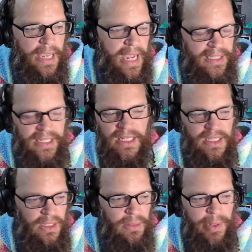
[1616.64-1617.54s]
as they
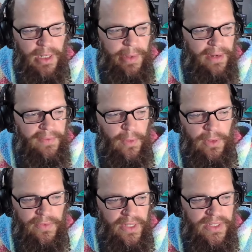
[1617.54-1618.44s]
continued to bicker back and
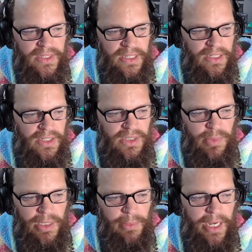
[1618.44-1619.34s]
forth, Vanessa said they should
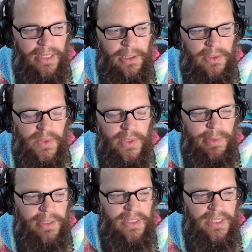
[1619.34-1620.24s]
speak behind closed doors
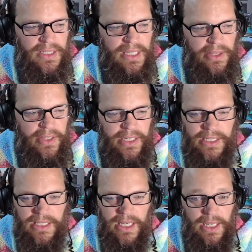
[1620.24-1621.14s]
about this and settle it. And
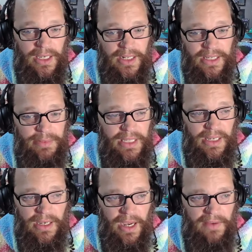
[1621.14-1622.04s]
he said, Tim
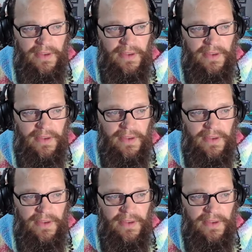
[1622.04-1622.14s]
said, nah,